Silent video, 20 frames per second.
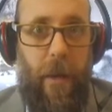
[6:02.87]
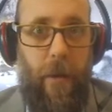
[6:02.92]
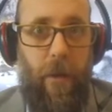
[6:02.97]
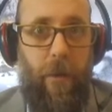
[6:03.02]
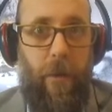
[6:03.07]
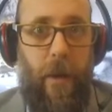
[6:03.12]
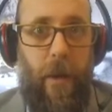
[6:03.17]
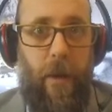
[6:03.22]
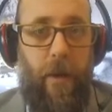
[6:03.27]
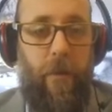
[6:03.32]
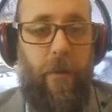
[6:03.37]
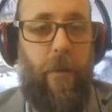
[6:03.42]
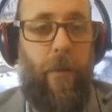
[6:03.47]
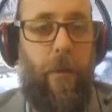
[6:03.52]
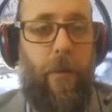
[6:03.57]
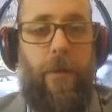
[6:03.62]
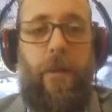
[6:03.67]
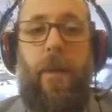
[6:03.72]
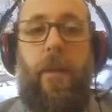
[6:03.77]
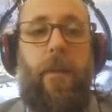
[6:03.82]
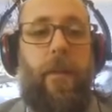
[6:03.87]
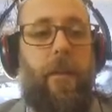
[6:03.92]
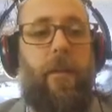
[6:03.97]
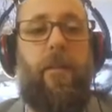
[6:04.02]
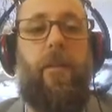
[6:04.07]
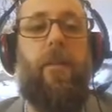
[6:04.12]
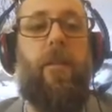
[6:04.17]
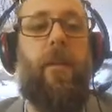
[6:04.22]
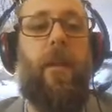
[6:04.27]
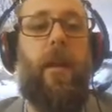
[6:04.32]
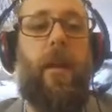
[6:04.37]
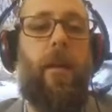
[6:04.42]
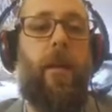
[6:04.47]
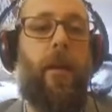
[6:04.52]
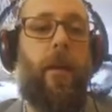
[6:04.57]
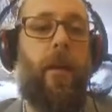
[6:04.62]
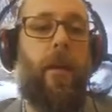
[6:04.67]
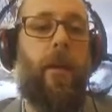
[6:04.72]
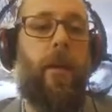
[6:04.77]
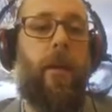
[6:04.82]
okay? So don't think this is it.
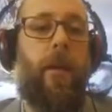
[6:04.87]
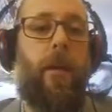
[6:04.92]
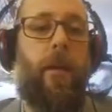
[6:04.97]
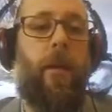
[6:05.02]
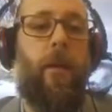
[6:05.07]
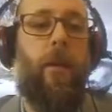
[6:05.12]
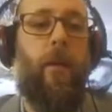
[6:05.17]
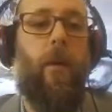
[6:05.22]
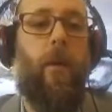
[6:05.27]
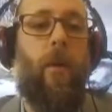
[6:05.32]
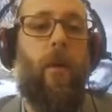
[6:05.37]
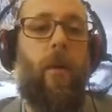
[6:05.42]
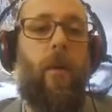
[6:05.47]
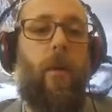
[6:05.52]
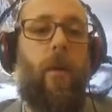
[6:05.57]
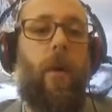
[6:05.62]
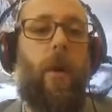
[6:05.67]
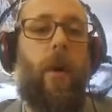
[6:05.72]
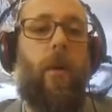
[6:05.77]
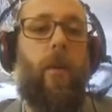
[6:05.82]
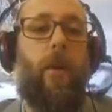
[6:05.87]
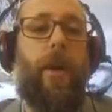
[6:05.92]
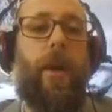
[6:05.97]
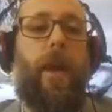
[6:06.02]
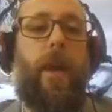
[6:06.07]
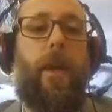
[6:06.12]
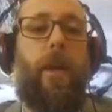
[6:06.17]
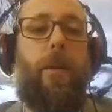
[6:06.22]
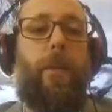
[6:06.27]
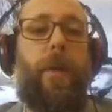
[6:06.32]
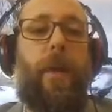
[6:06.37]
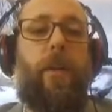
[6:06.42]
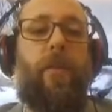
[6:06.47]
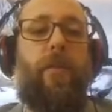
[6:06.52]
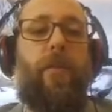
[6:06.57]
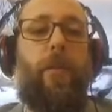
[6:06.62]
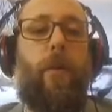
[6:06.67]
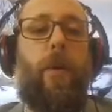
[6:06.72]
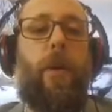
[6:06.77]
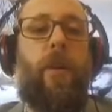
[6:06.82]
Uh, we're going to end at page
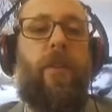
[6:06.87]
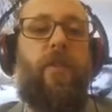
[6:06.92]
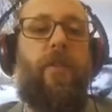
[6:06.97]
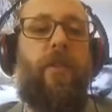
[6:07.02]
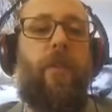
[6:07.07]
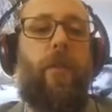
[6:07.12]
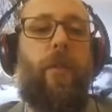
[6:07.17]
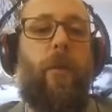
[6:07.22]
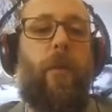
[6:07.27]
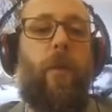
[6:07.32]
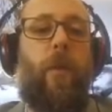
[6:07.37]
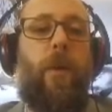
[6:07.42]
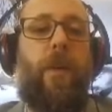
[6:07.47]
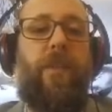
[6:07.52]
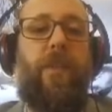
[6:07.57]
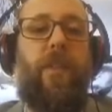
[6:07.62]
42 with the